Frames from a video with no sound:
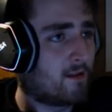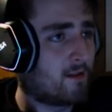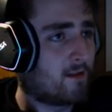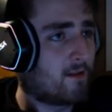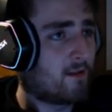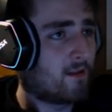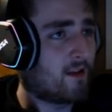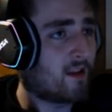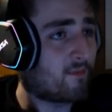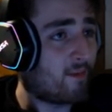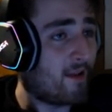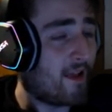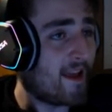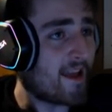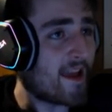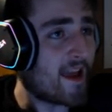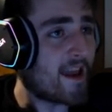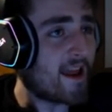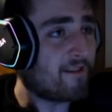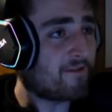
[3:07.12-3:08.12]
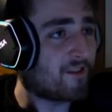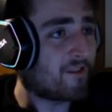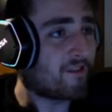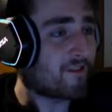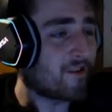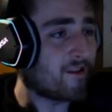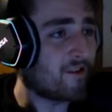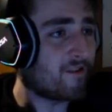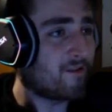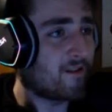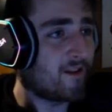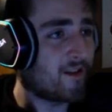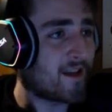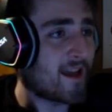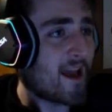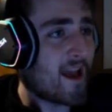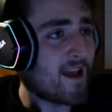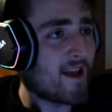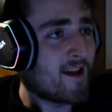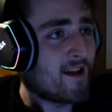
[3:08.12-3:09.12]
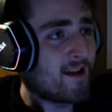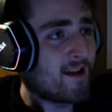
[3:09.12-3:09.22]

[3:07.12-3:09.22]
Let's play again after school, okay?